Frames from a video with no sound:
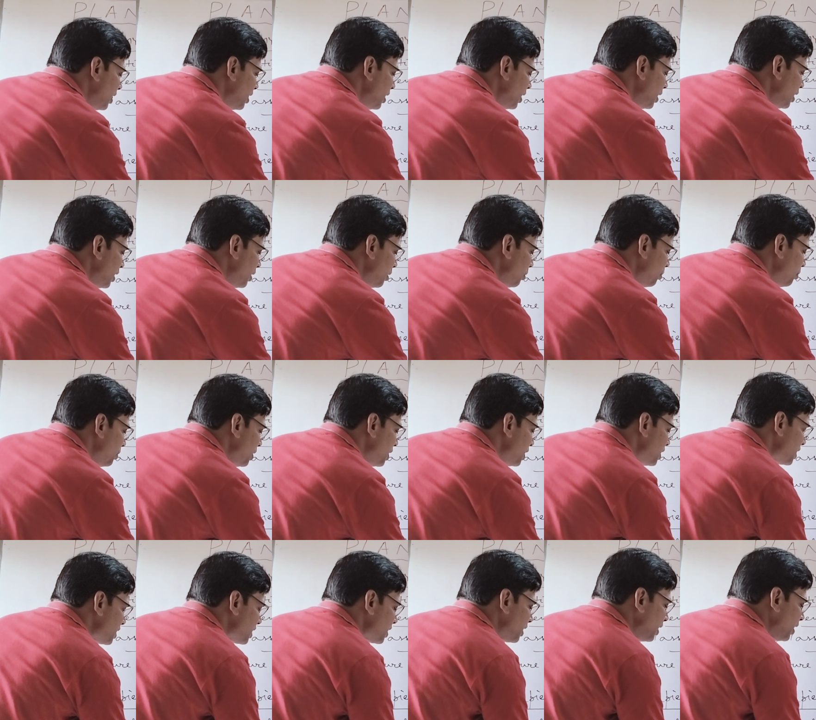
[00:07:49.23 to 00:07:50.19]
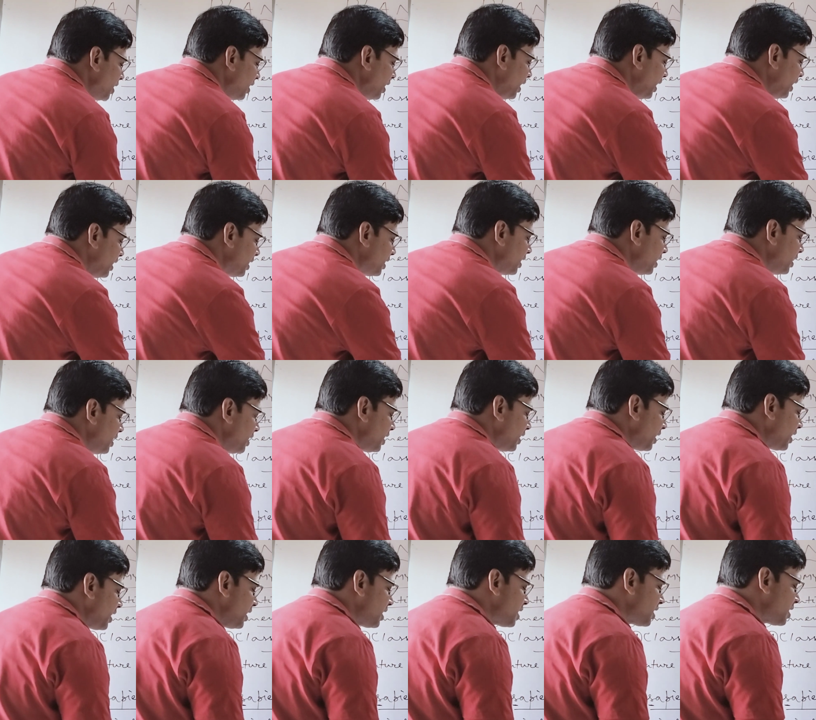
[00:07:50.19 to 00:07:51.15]
Means it
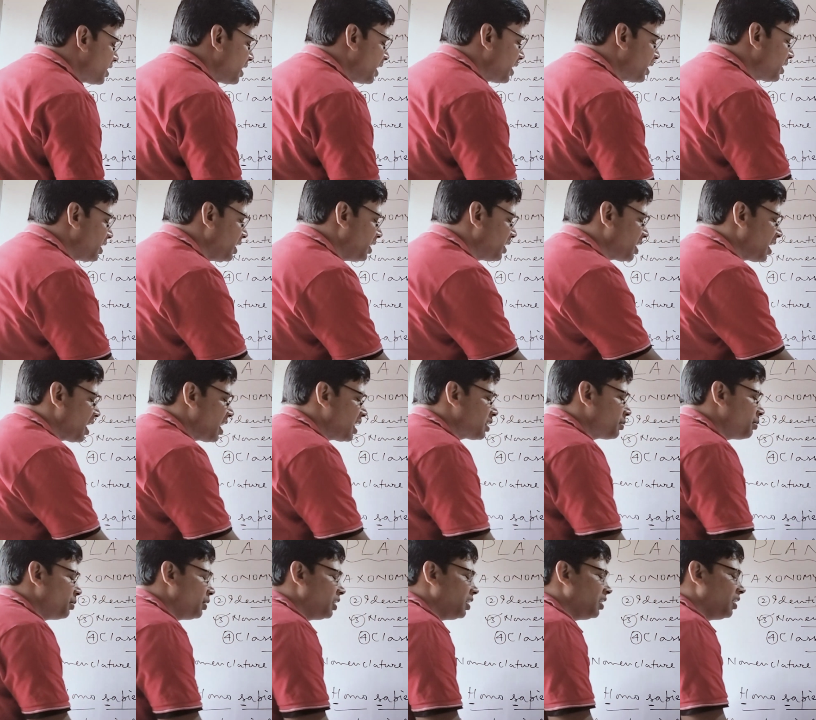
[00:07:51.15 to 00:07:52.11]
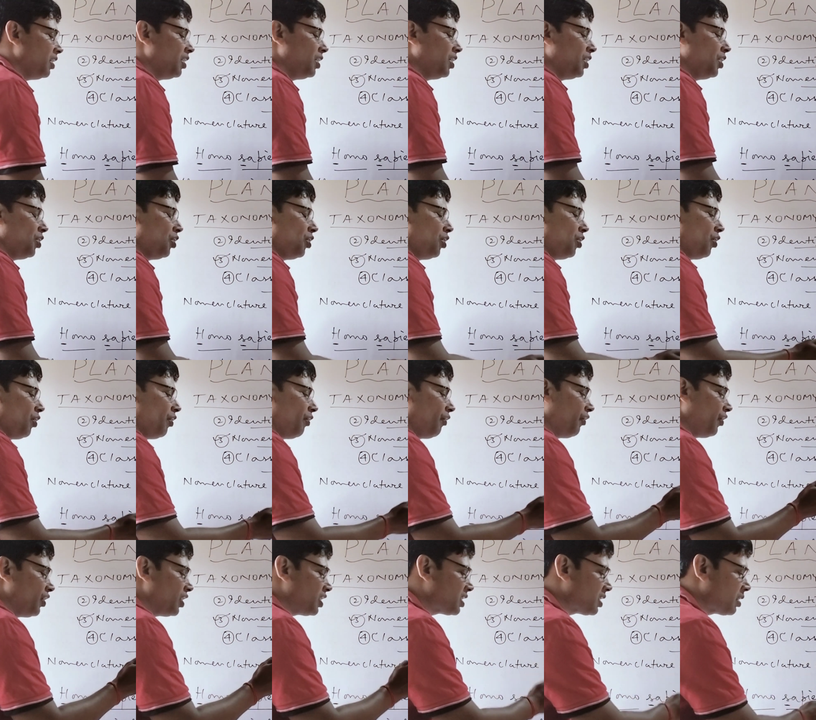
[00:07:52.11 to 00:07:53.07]
indicates that it has been
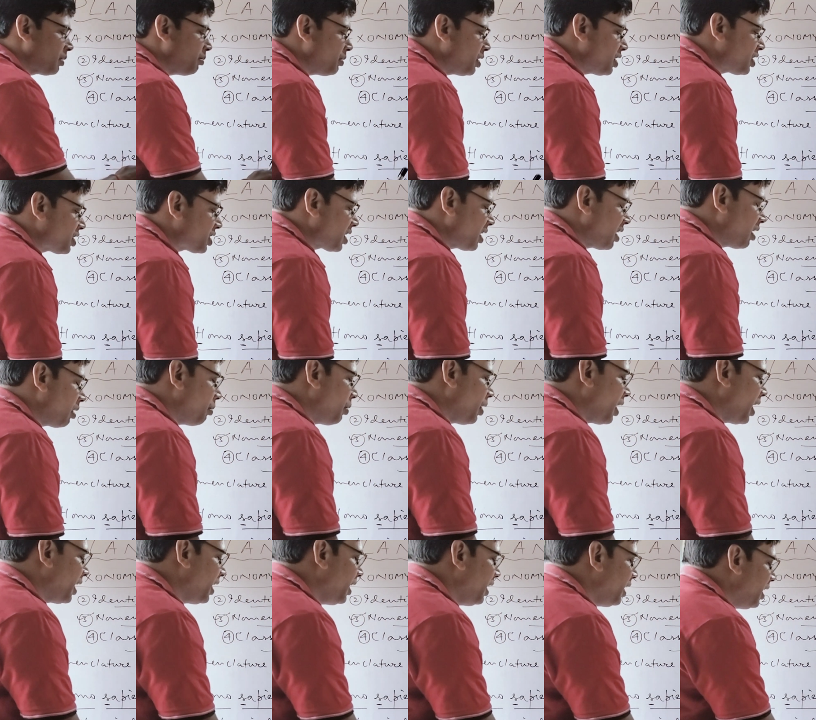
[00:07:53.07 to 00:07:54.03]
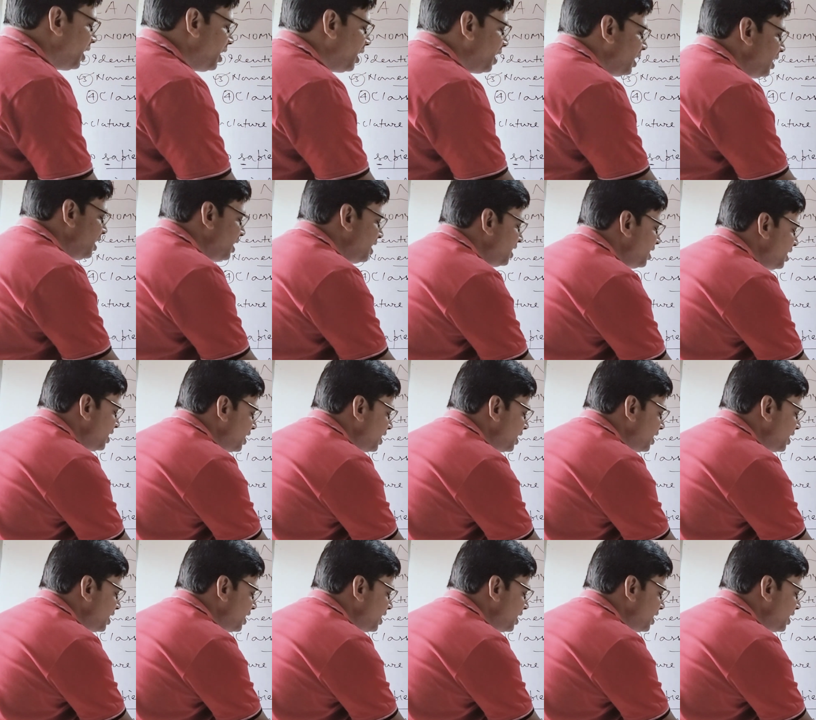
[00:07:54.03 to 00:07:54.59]
first mentioned by Linnaeus.